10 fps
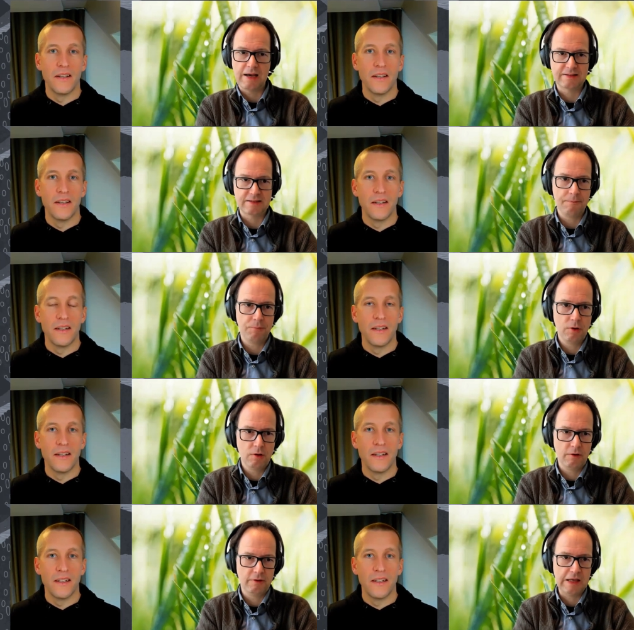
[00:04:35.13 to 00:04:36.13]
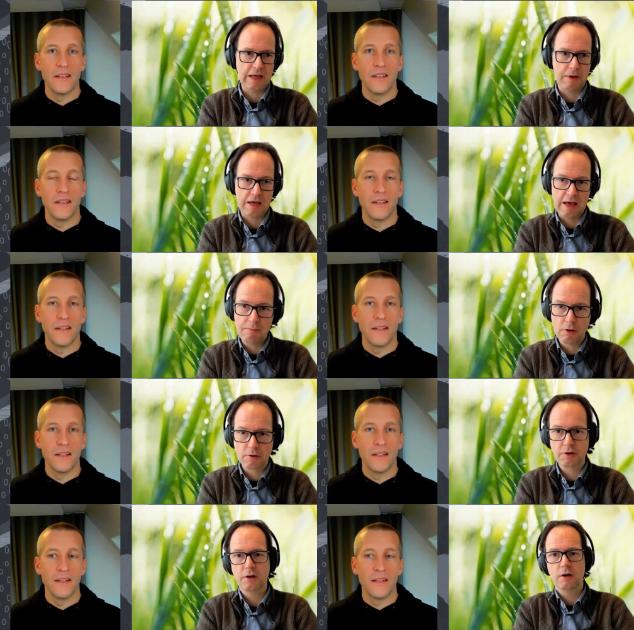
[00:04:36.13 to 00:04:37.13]
Speaker 1: example on the M A A
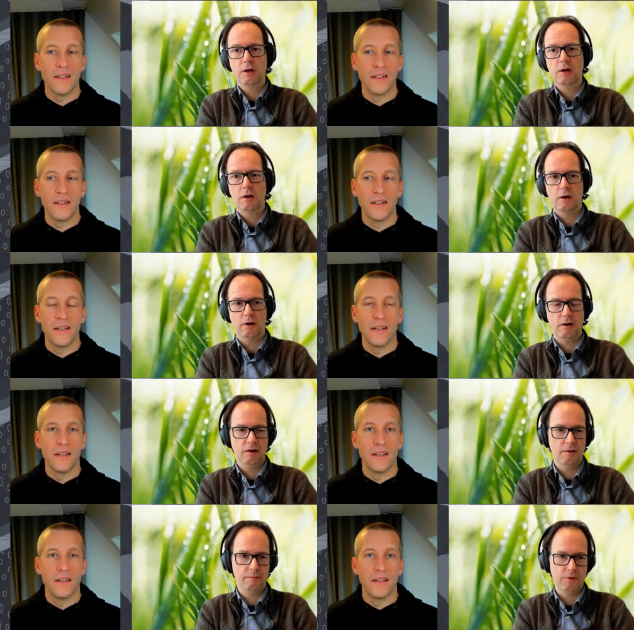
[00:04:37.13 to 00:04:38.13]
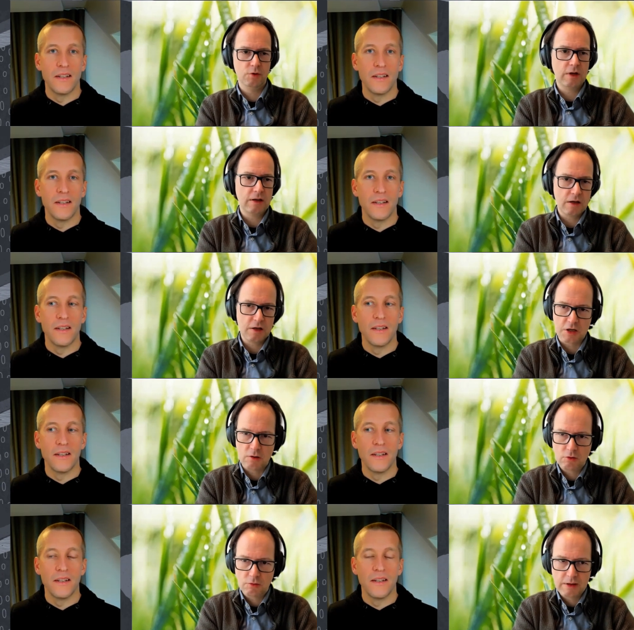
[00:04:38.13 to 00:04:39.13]
blog. Um, you can reach
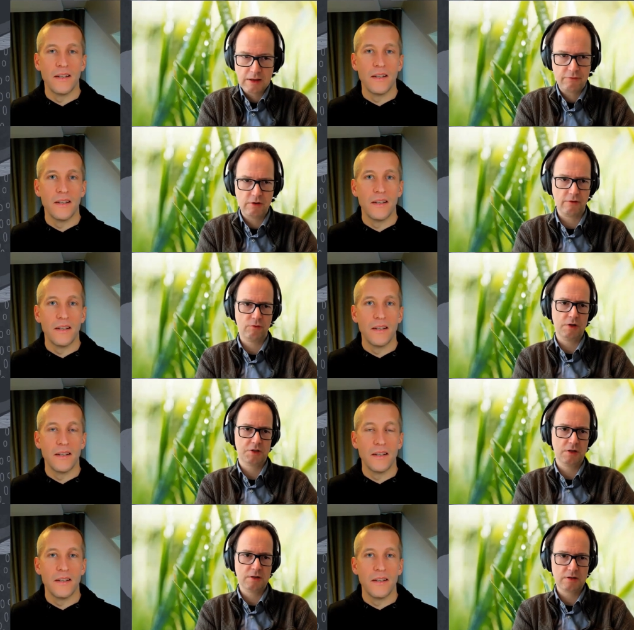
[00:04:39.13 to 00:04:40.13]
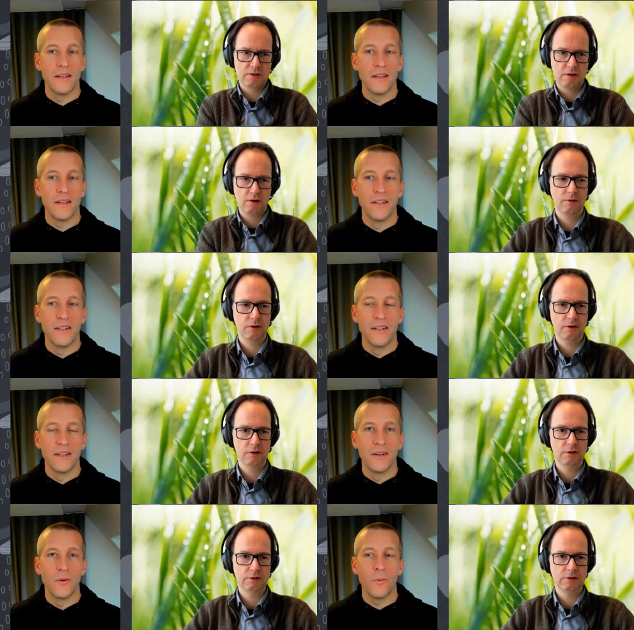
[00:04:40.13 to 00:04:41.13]
out to me if you have questions.
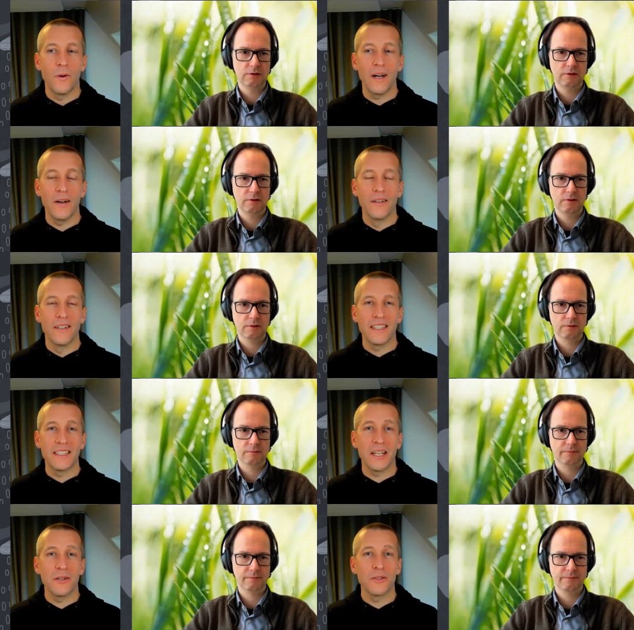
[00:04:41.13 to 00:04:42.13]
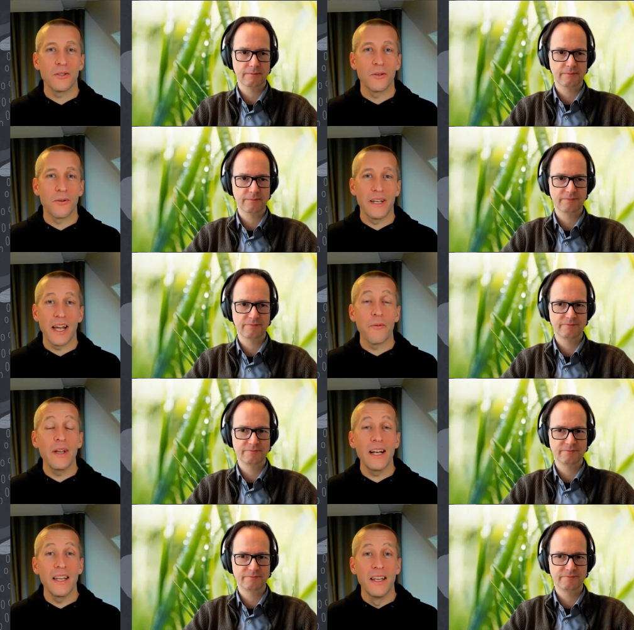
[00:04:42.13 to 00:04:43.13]
Speaker 2: Wow, that sounds so great. I
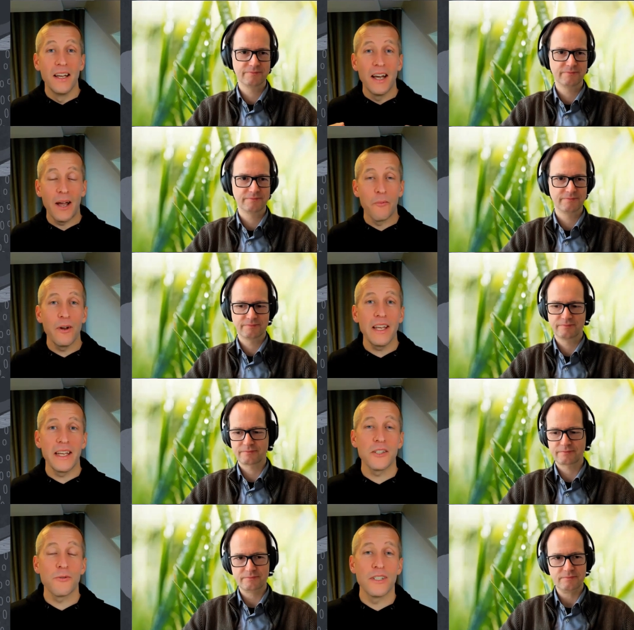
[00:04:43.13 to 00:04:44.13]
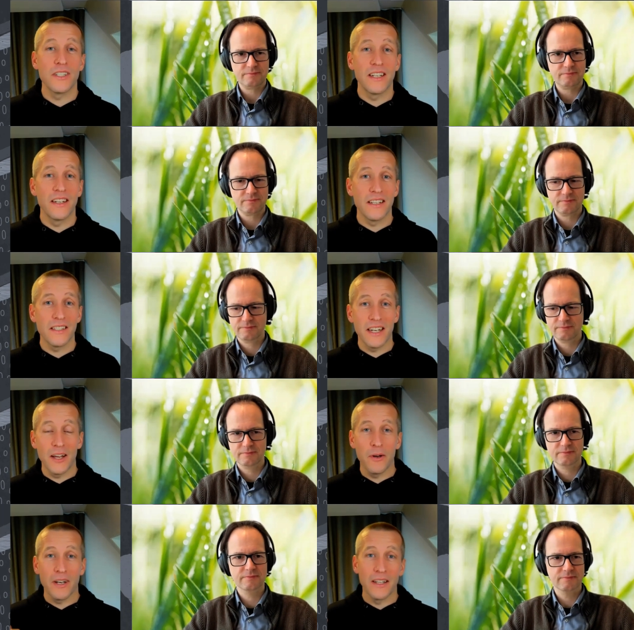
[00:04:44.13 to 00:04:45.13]
really I'm really interested in this, and I
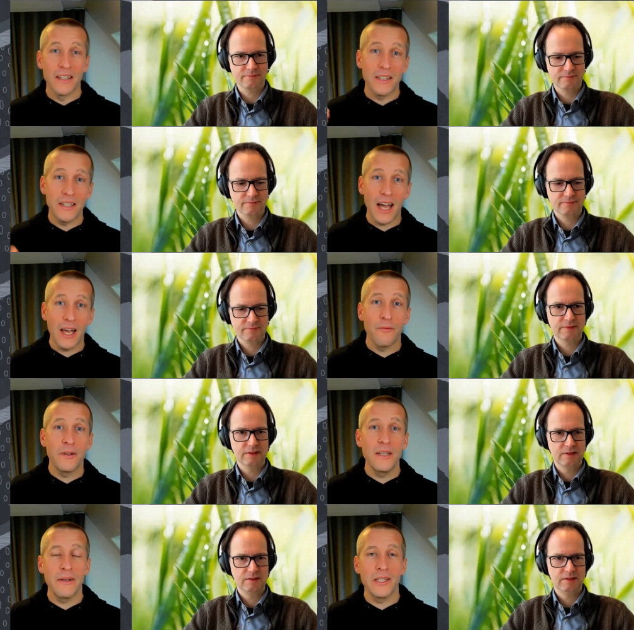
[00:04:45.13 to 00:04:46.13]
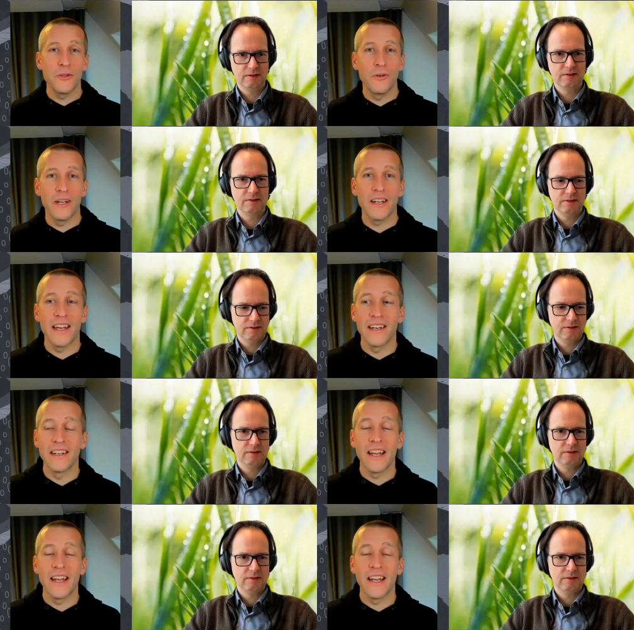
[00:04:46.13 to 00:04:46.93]
want to dive deep into it and